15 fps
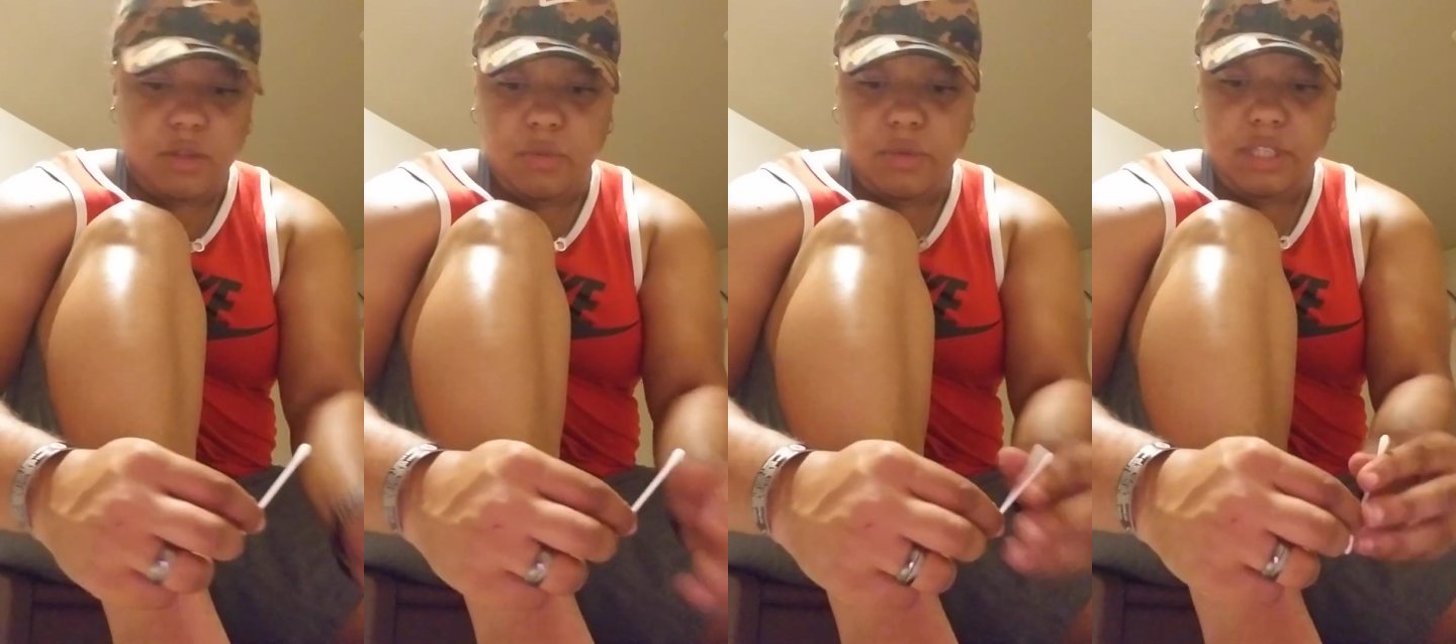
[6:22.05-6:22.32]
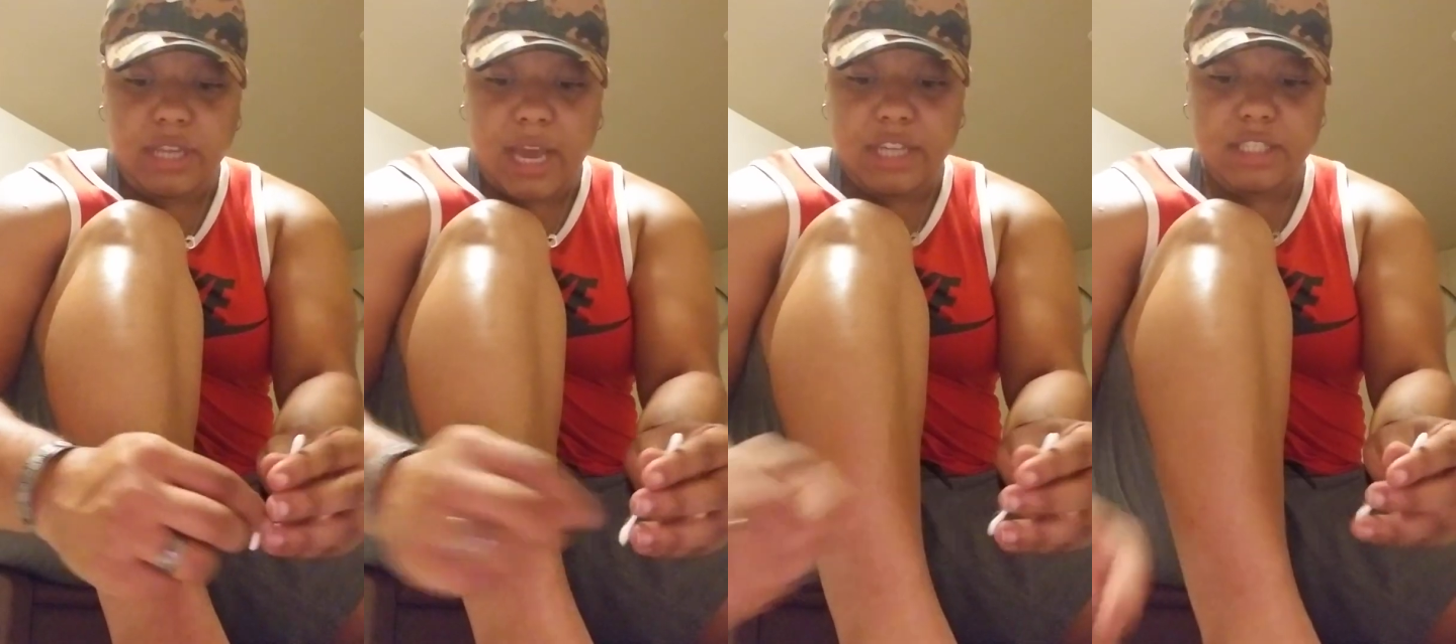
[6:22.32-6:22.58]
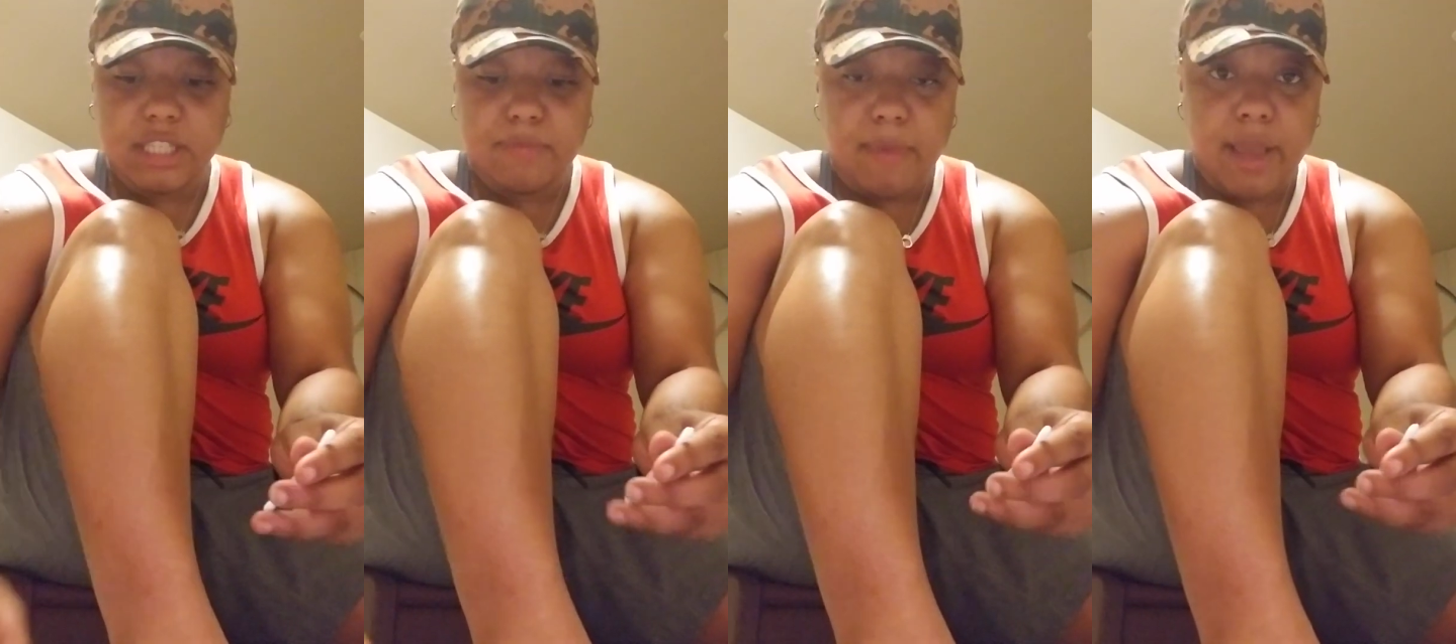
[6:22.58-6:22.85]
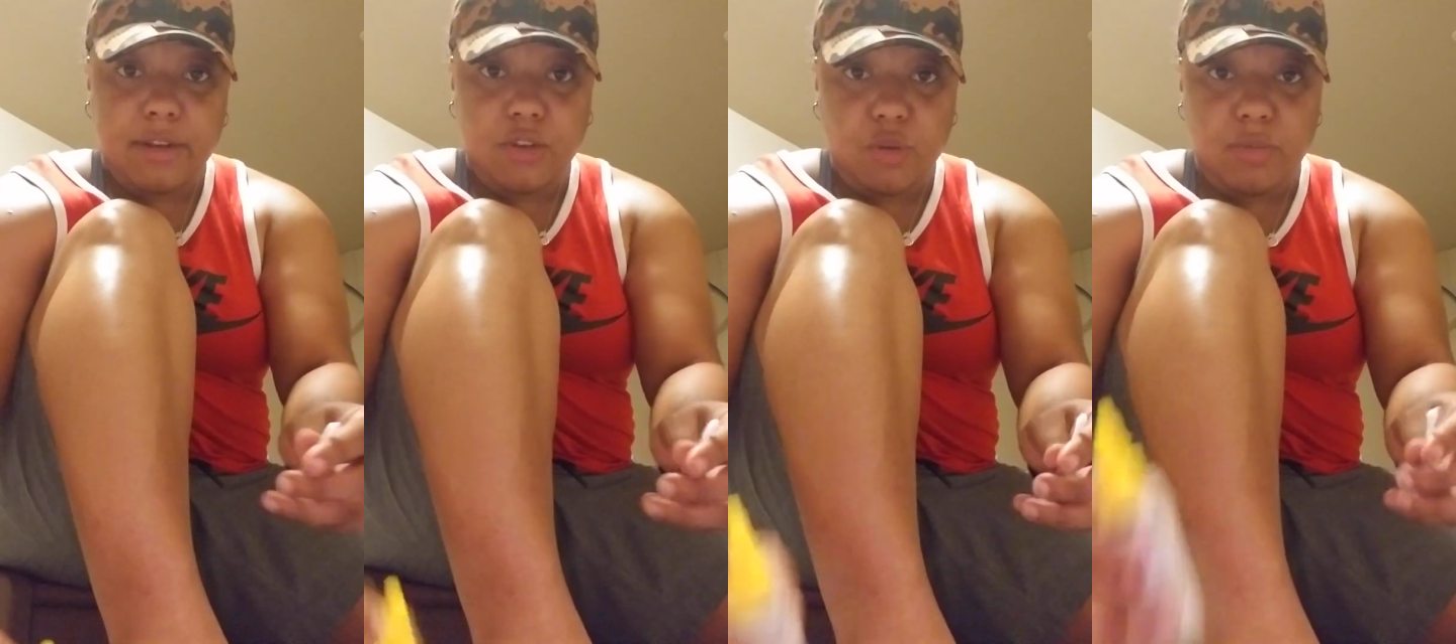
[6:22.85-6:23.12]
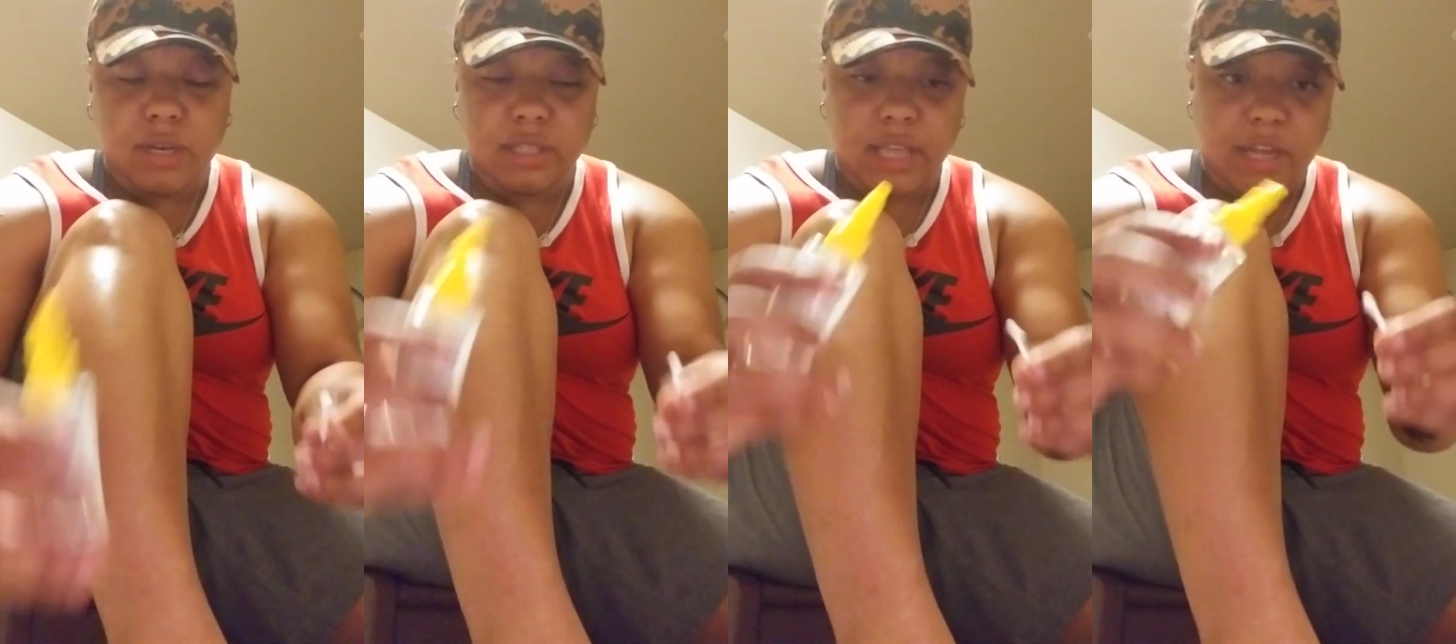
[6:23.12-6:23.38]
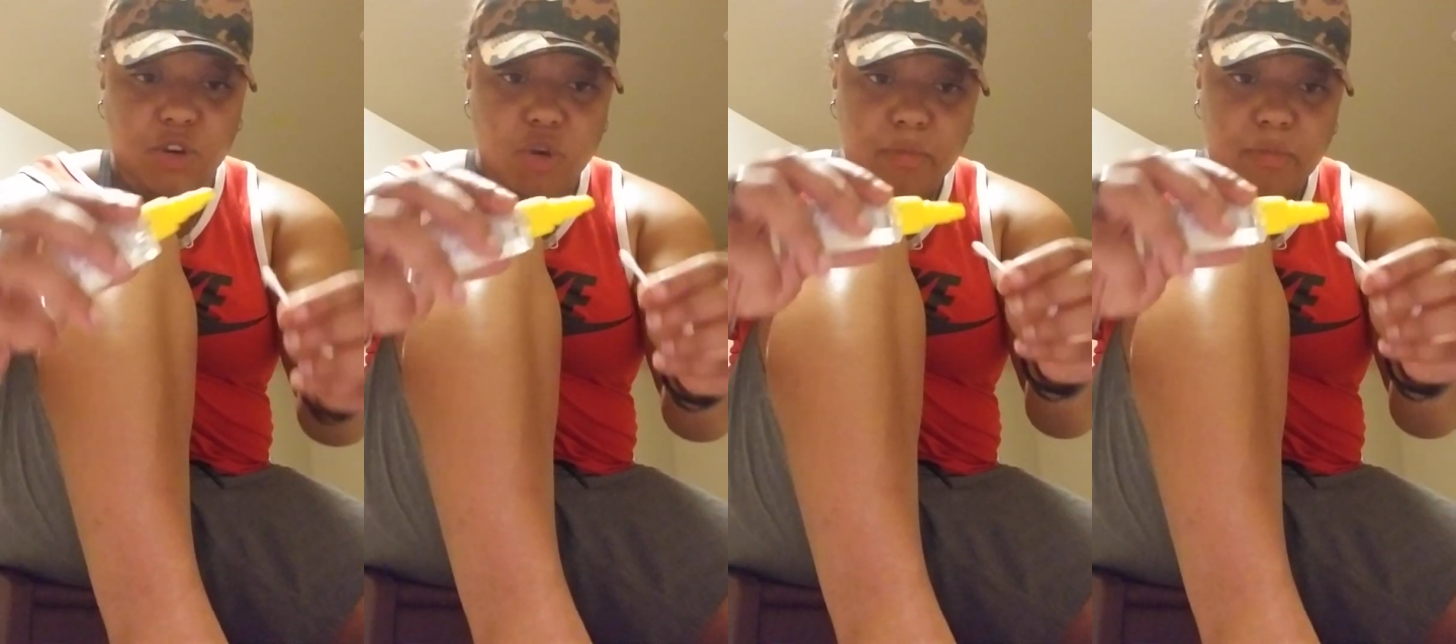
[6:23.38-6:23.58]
which I just might do because I know